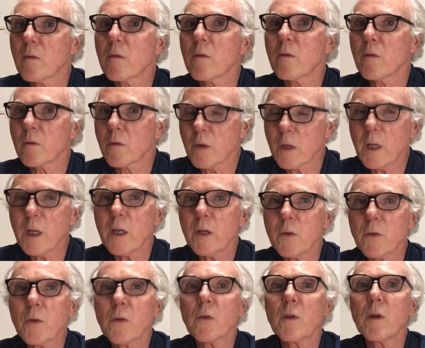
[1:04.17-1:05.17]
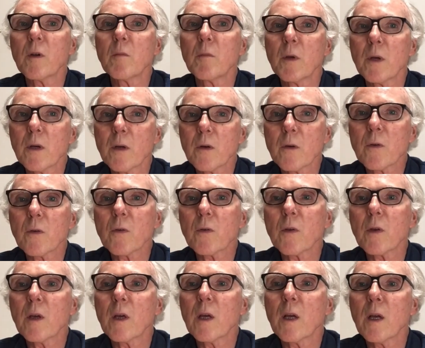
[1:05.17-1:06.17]
really interesting beers,
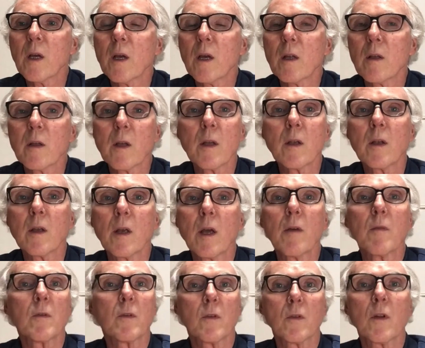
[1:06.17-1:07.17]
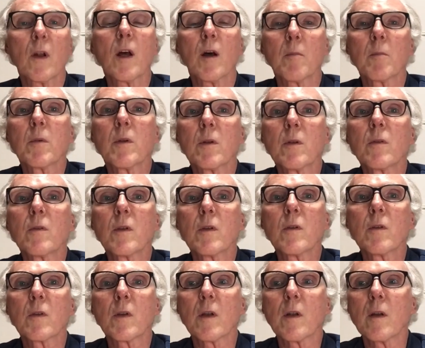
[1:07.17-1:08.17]
and they haven't stopped
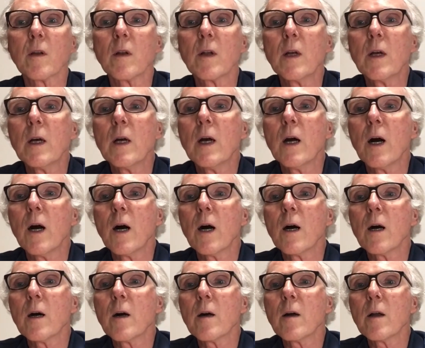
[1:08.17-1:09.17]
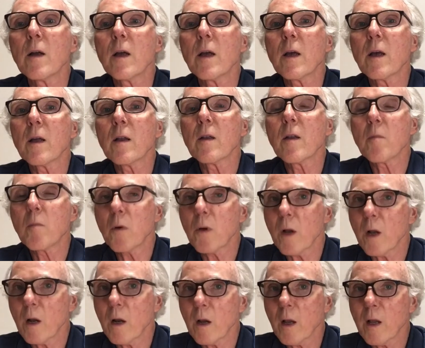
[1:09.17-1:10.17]
since then. And they put
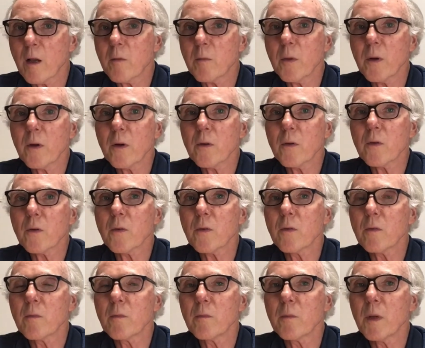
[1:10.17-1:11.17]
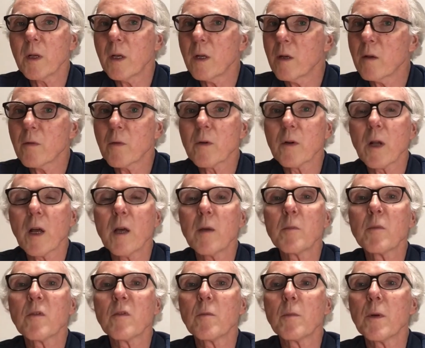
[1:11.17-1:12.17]
out a lot of beers, many different
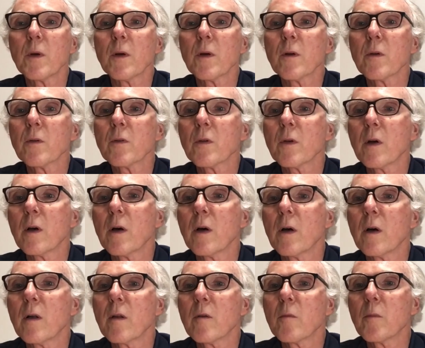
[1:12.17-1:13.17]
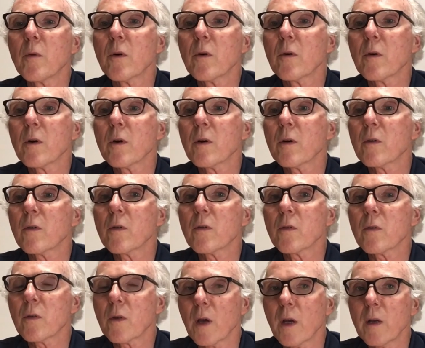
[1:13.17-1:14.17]
types of beers. The brewer
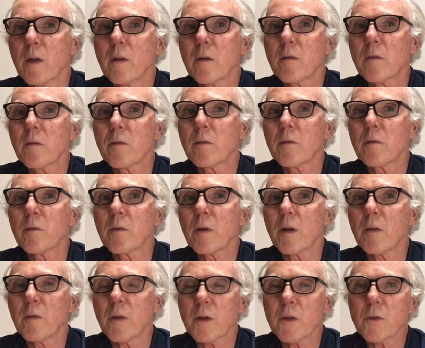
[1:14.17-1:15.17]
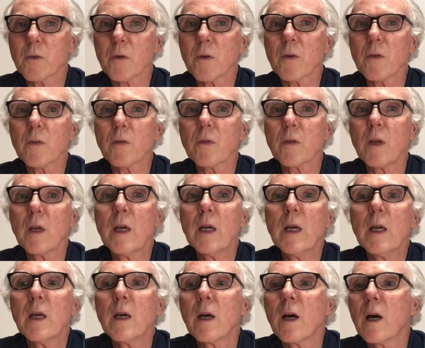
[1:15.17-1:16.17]
is kind of adventurous.
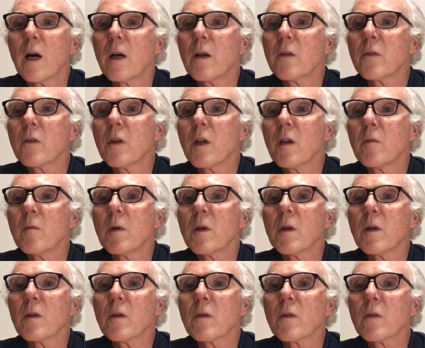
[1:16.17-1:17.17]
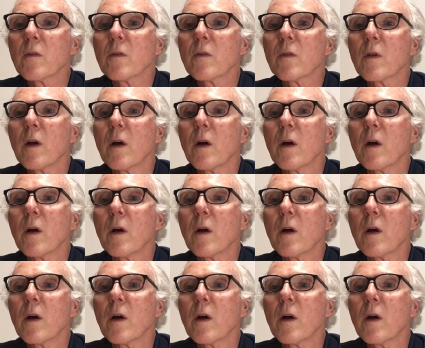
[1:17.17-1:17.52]
His name is